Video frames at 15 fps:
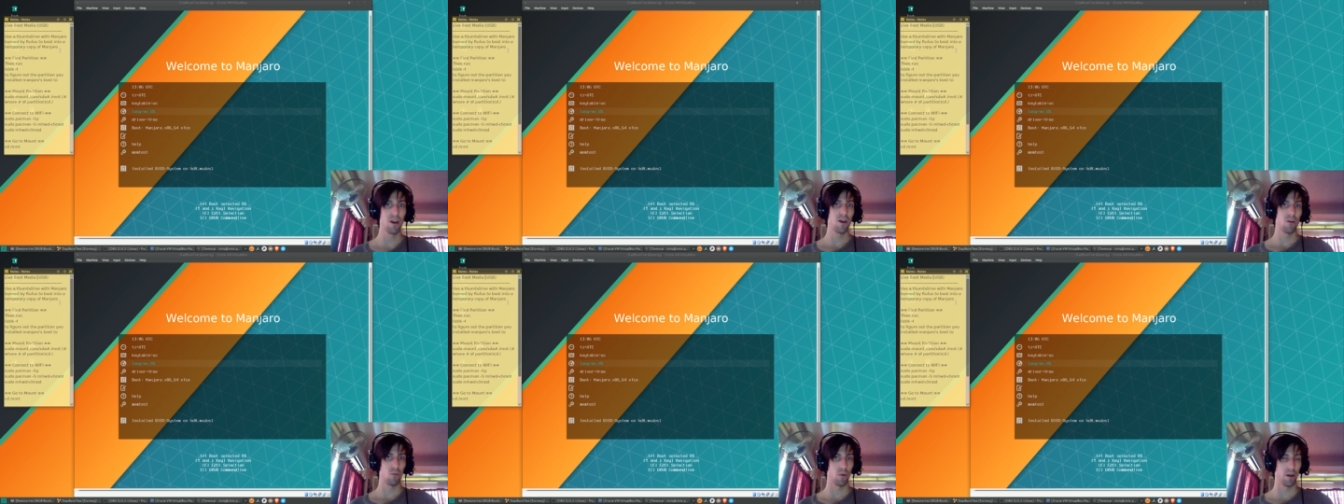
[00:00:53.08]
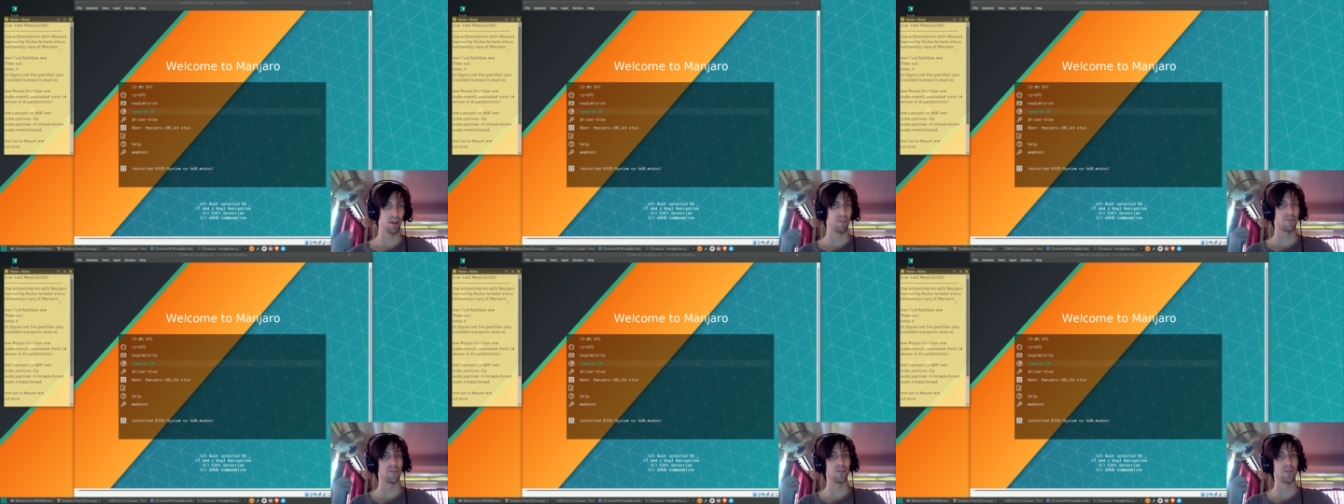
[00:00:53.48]
where
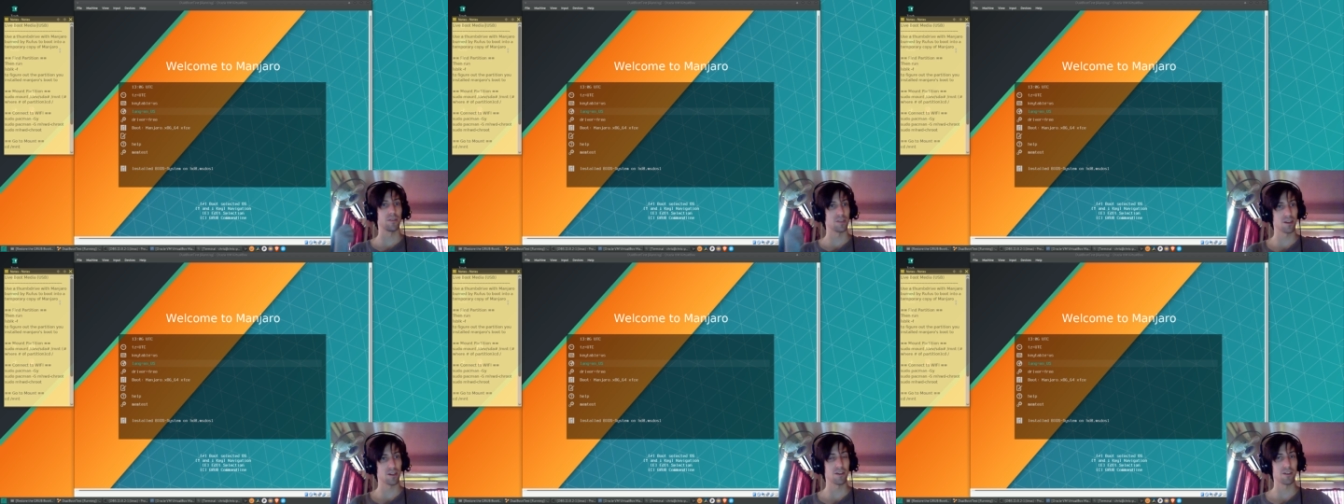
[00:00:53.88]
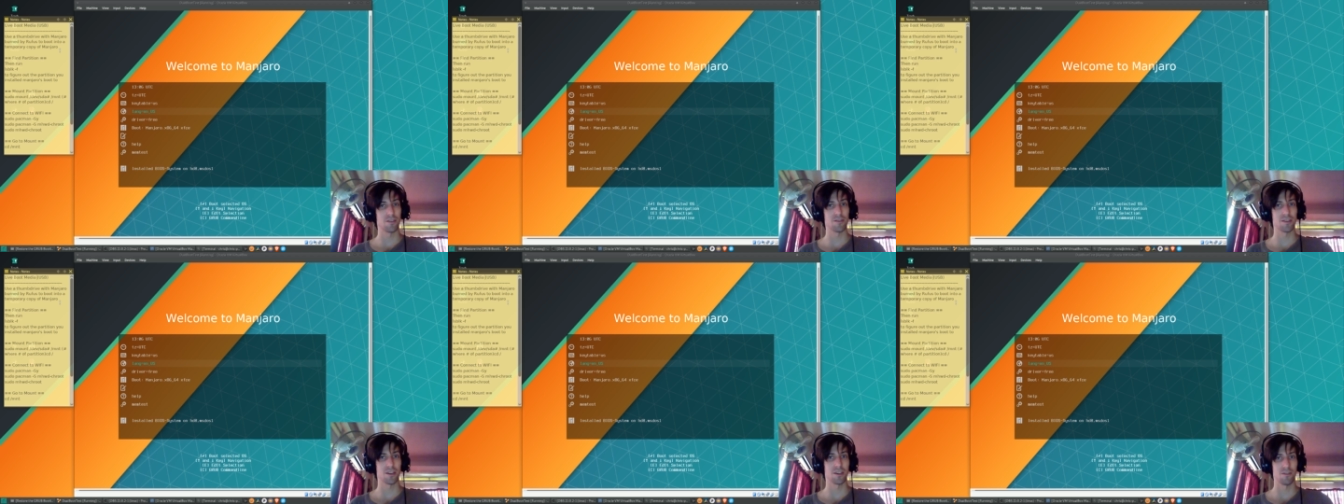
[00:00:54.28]
if you install it
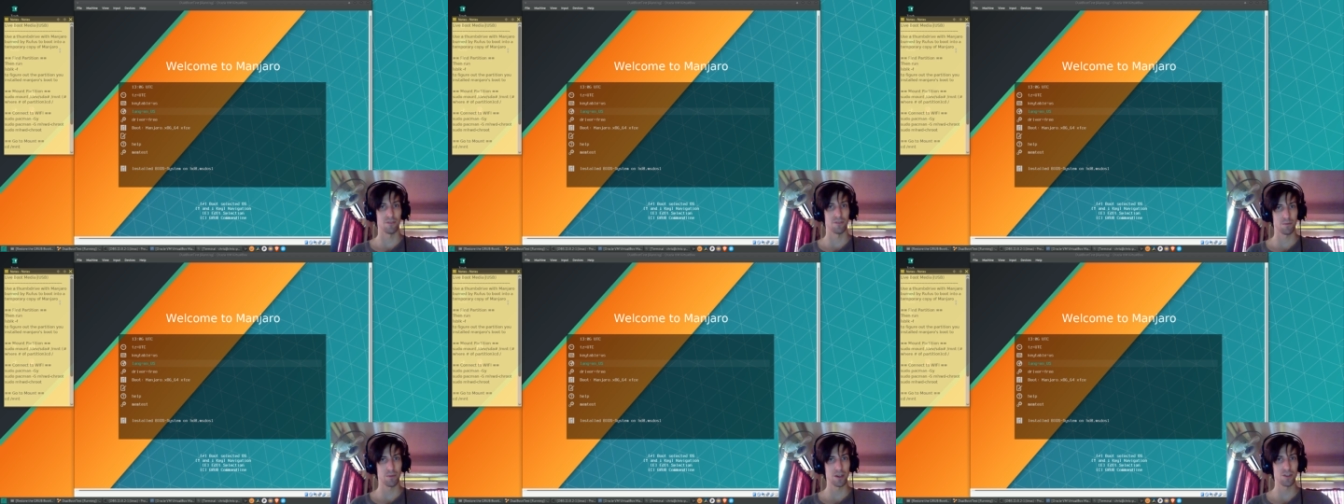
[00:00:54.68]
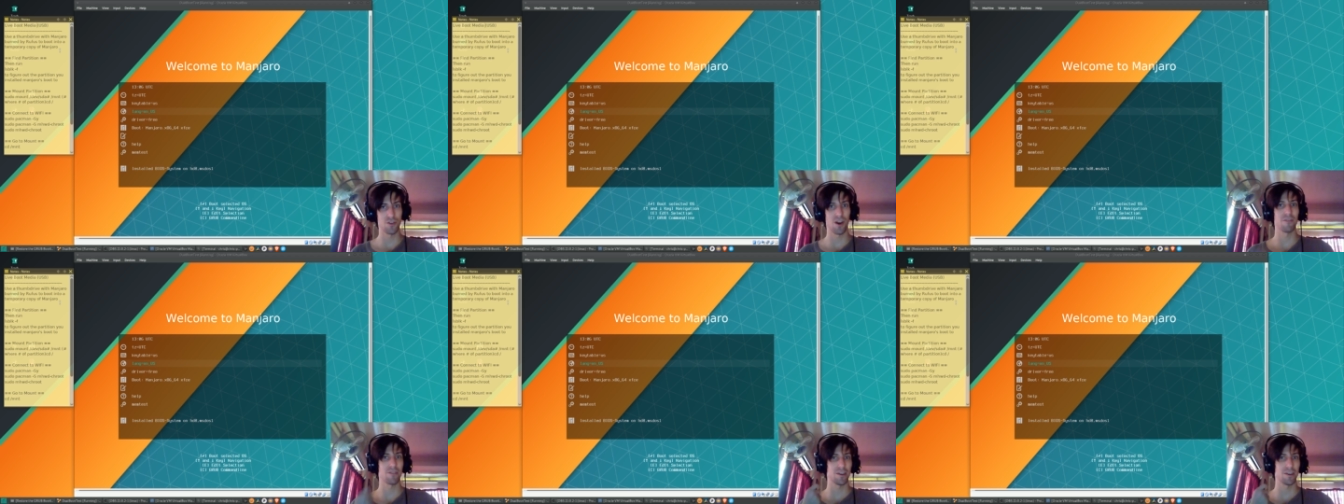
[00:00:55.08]
using a USB
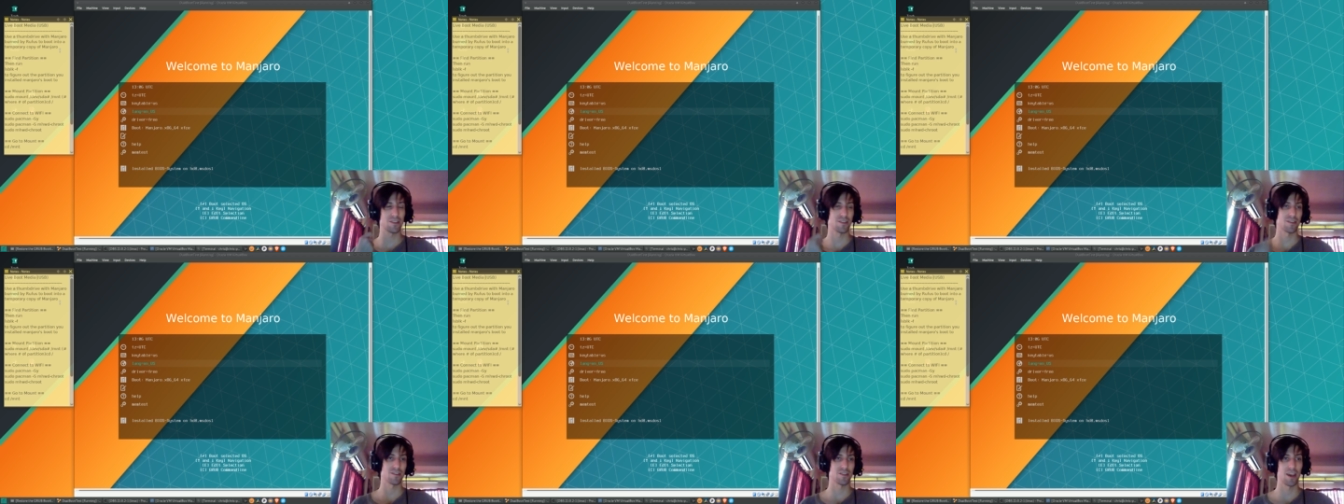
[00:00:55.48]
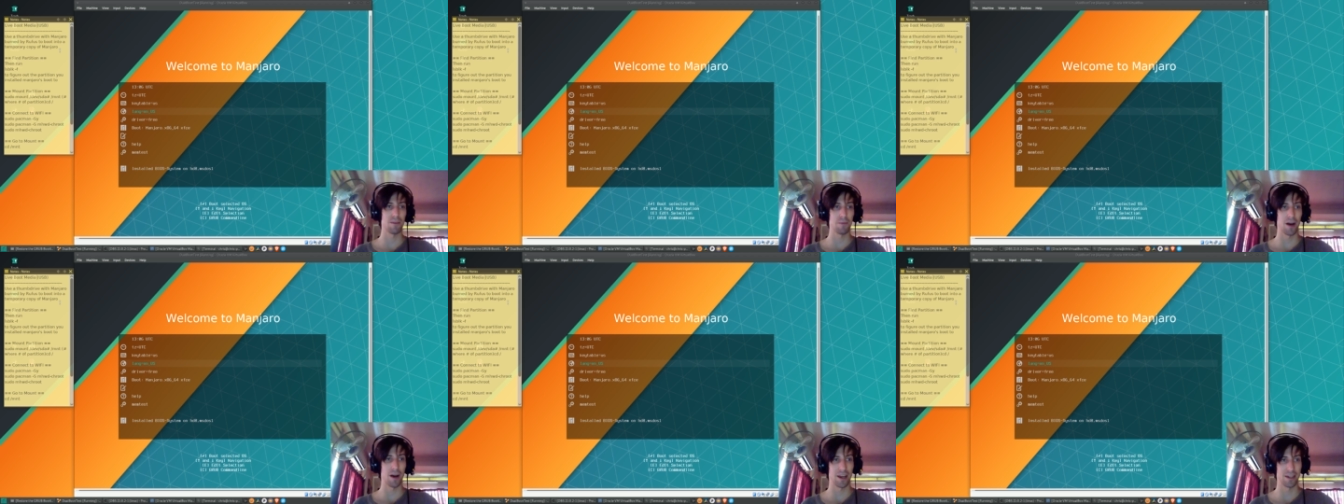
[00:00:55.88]
drive, it's the
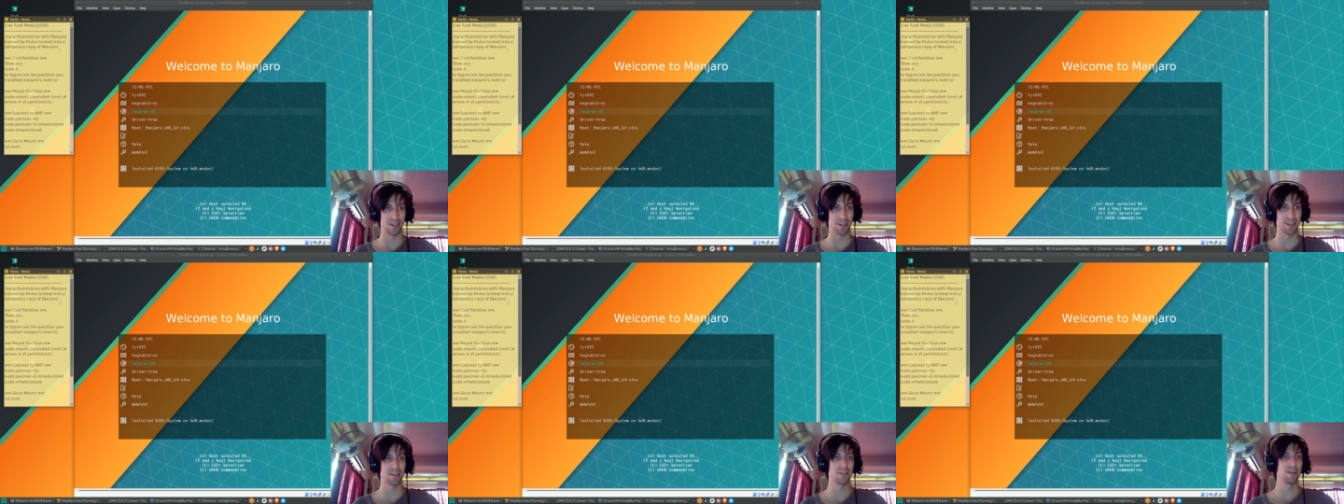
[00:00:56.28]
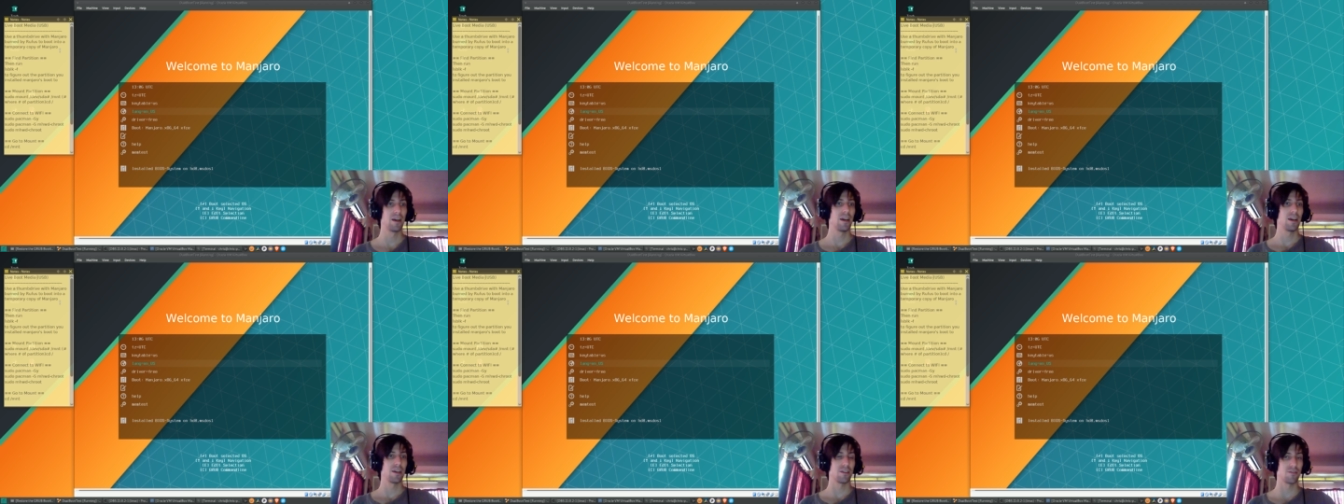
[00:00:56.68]
same idea.
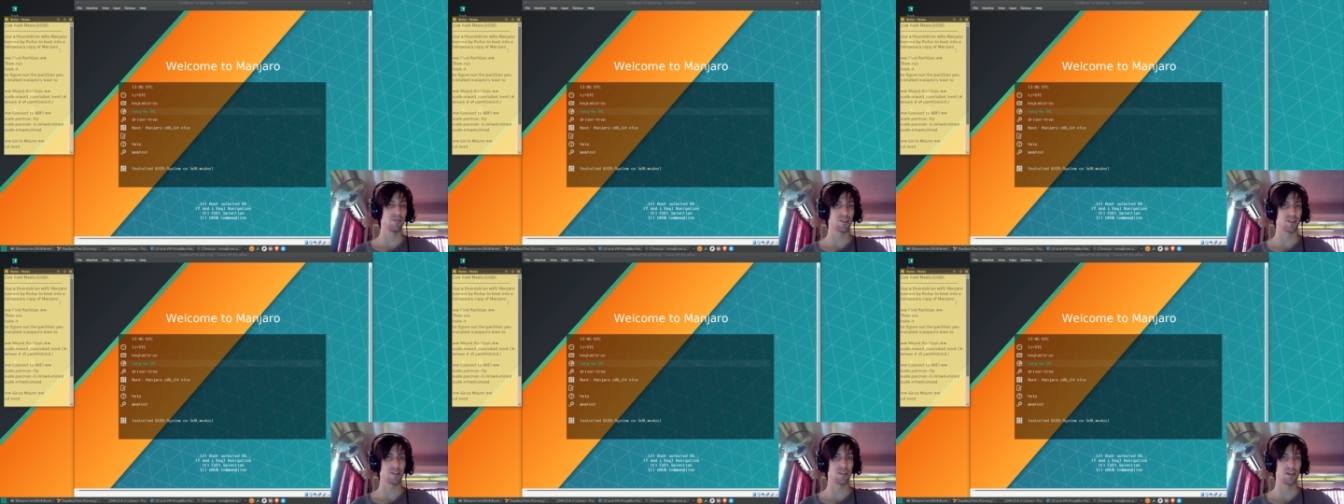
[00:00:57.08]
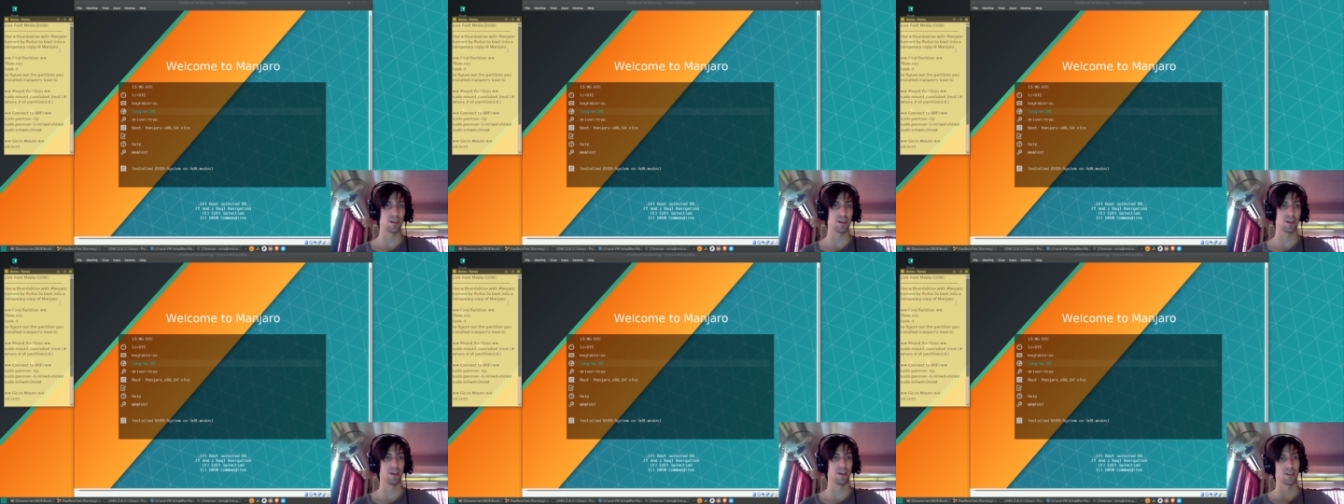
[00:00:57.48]
You just need
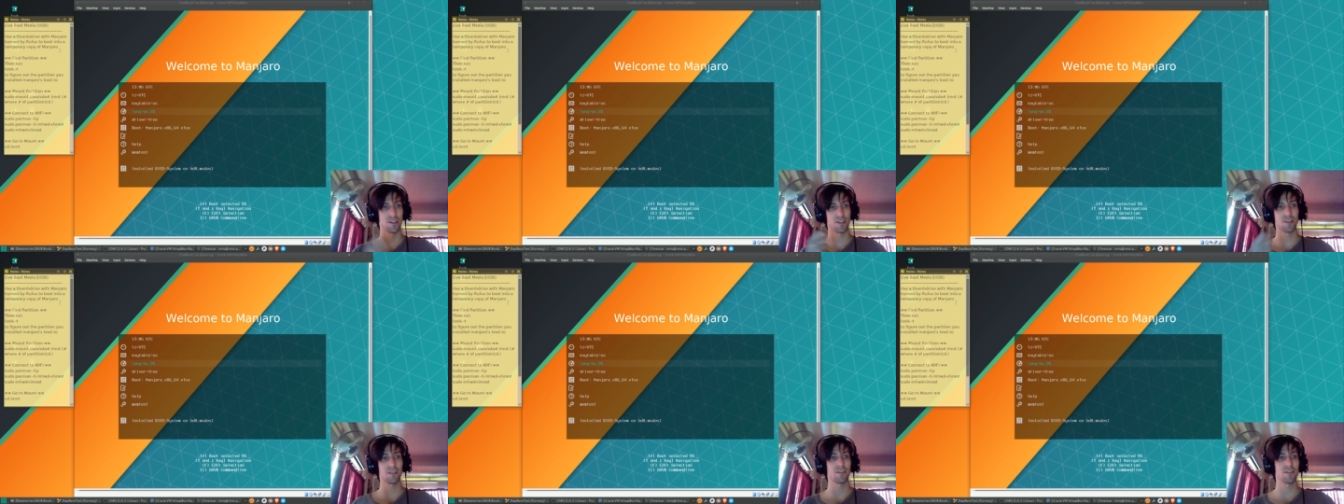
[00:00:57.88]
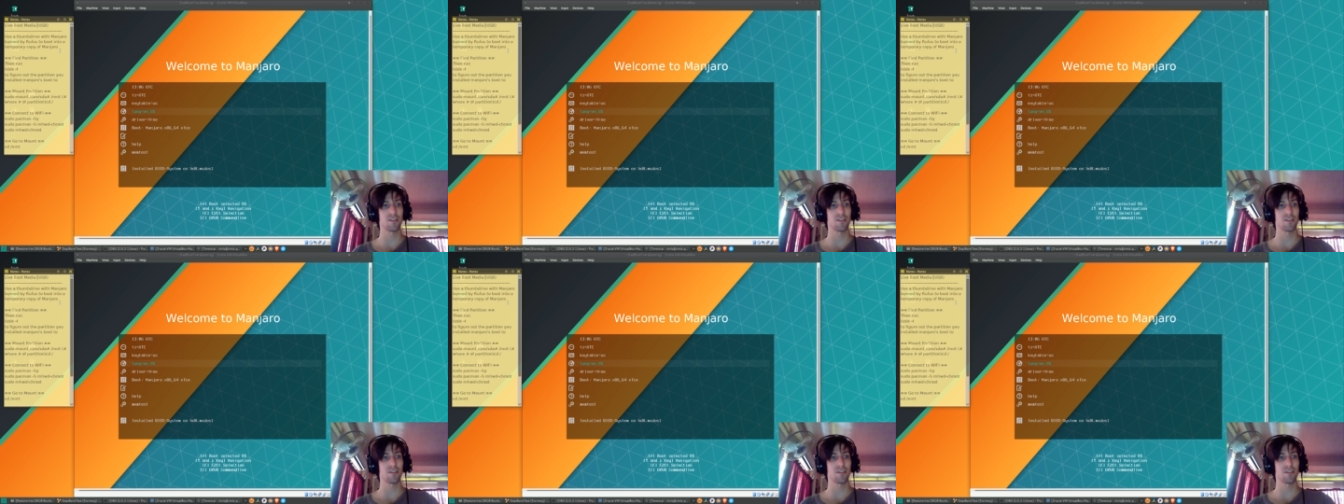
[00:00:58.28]
it installed on